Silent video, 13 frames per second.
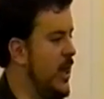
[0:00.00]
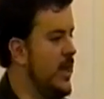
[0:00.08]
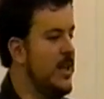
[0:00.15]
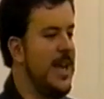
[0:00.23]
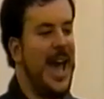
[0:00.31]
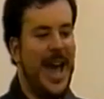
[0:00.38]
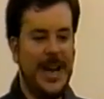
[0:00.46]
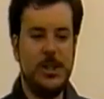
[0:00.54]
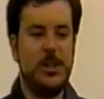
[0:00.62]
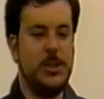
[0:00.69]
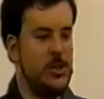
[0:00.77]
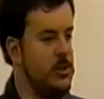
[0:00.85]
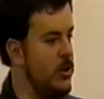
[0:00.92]
The
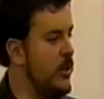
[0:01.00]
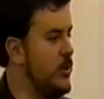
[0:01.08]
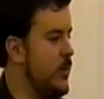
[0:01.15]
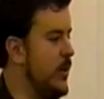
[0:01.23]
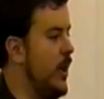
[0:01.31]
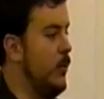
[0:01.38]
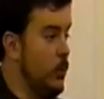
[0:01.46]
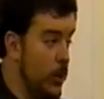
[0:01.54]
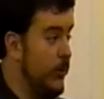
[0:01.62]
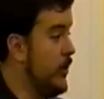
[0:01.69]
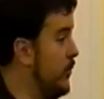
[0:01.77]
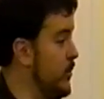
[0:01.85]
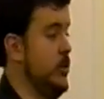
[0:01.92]
action starts when that
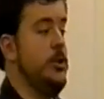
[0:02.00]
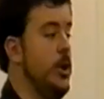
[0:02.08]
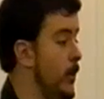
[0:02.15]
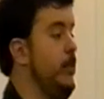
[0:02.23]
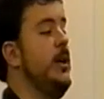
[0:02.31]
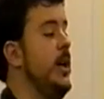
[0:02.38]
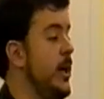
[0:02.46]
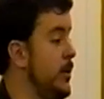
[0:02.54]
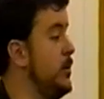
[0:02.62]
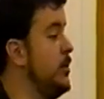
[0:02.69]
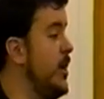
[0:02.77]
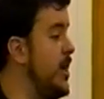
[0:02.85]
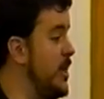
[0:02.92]
wolf comes jumping out of the
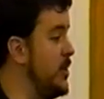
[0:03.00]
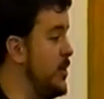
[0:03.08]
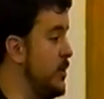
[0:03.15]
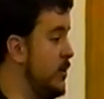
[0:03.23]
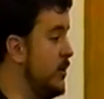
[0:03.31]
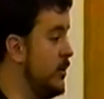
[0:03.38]
trees.